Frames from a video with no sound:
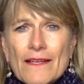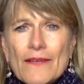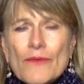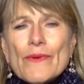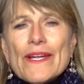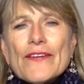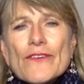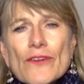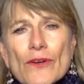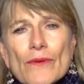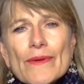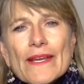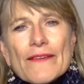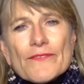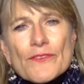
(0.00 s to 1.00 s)
We know
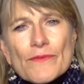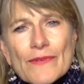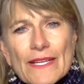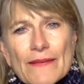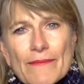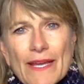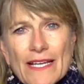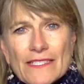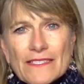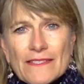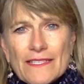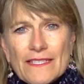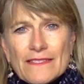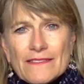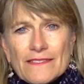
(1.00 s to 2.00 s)
we have to reimagine
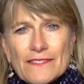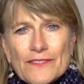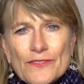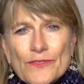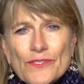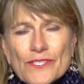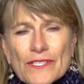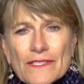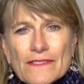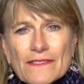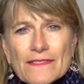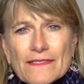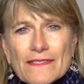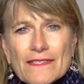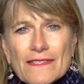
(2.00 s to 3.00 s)
the
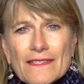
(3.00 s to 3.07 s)
institutions.